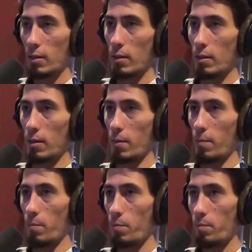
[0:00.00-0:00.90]

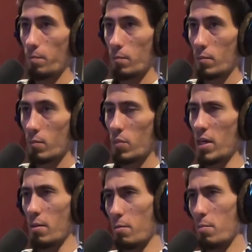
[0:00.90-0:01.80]
But
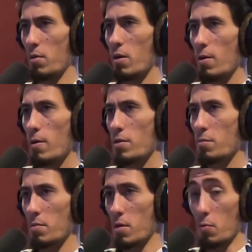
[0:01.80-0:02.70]
yeah,
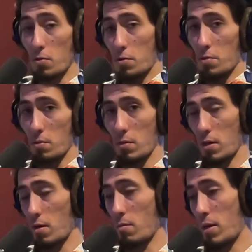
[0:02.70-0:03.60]
sometimes I won't use a
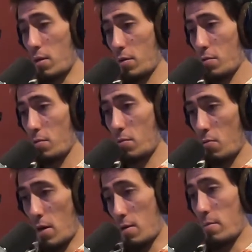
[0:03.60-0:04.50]
narrow band. I'll use a
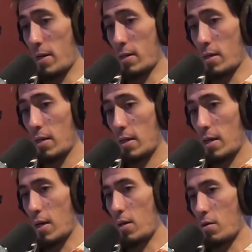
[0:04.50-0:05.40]
wider band,
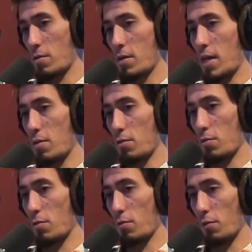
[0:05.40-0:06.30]
and I'll scan
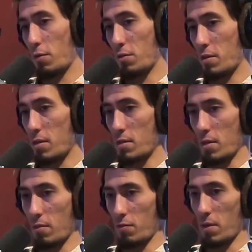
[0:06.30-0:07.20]
through the frequencies.
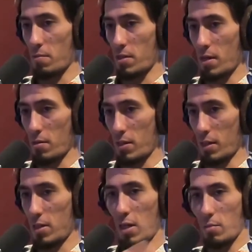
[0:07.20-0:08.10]
And if something sounds
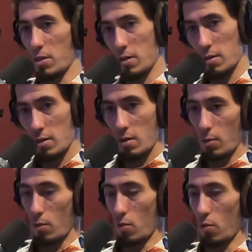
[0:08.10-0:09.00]
like tubby
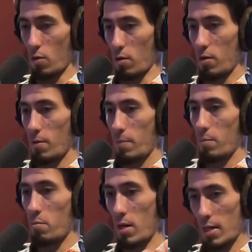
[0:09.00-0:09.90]
or
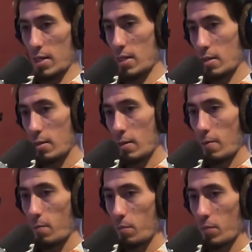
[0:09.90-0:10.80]
muddy
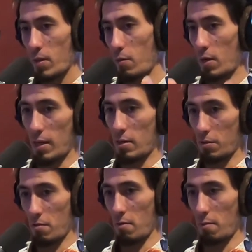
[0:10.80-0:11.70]
when I get
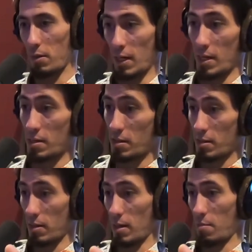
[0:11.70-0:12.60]
to a certain
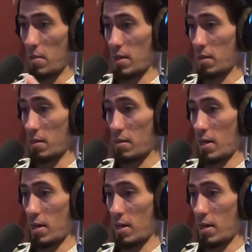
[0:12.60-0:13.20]
place, and it makes the